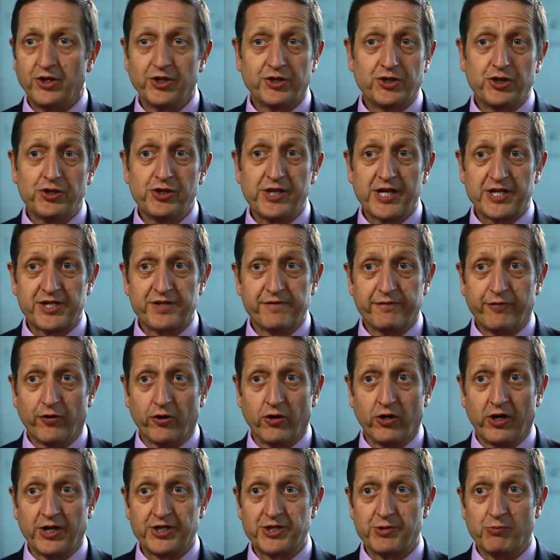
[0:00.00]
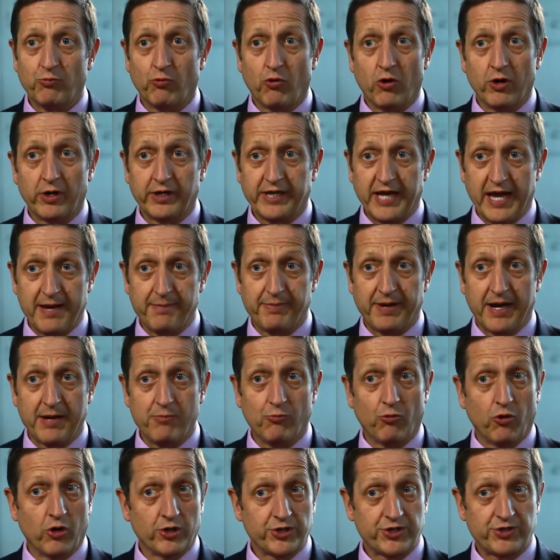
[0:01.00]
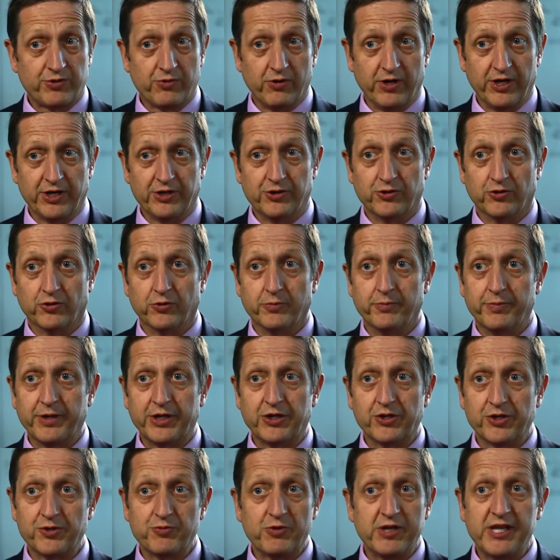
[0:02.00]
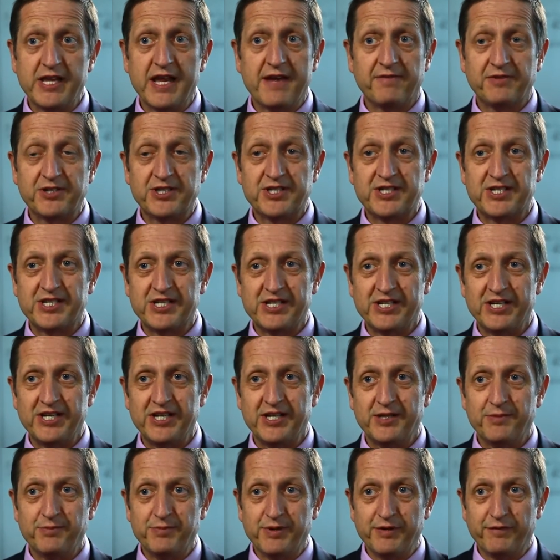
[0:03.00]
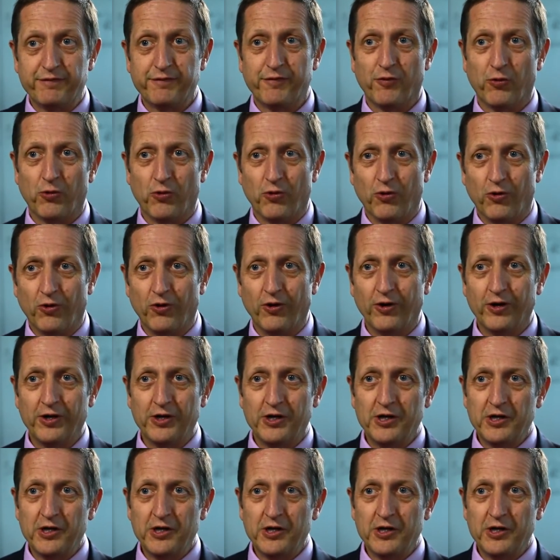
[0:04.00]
The 2004 election campaign was critical because we'd never seen before